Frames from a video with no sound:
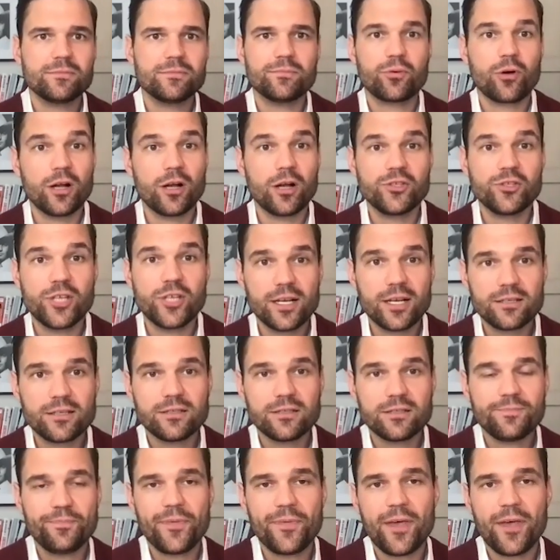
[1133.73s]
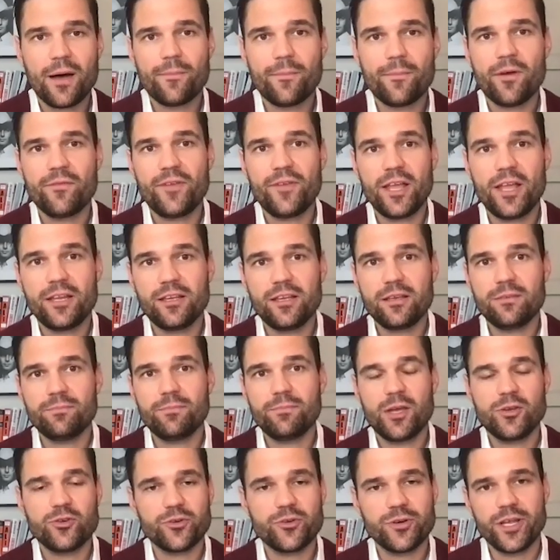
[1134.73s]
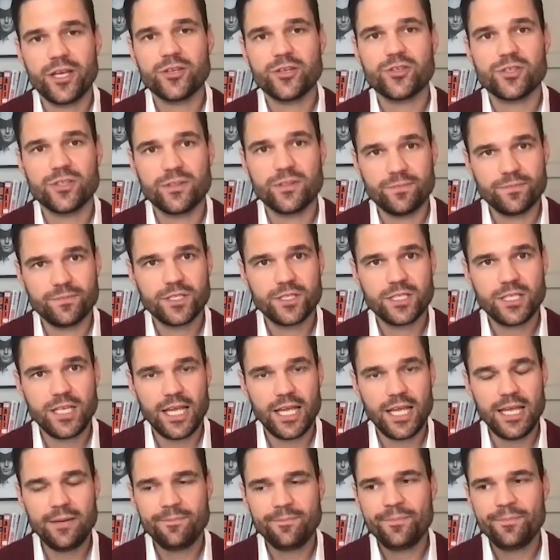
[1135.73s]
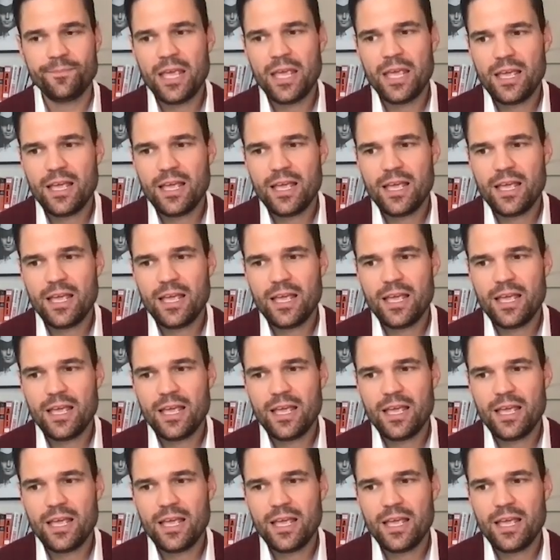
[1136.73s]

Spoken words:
project of any major nation state.